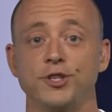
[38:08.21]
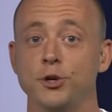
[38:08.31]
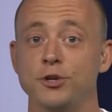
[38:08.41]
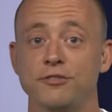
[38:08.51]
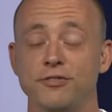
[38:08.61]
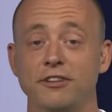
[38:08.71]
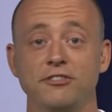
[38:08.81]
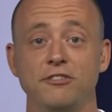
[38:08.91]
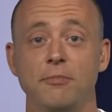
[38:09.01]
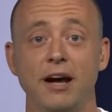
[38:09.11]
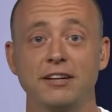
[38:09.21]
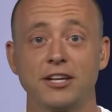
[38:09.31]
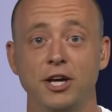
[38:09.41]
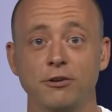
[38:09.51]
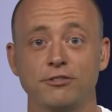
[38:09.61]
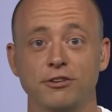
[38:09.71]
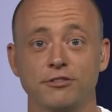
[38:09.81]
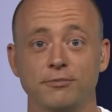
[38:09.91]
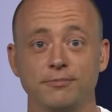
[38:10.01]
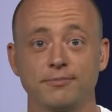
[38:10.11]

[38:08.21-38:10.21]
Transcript: Two defensive-minded coaches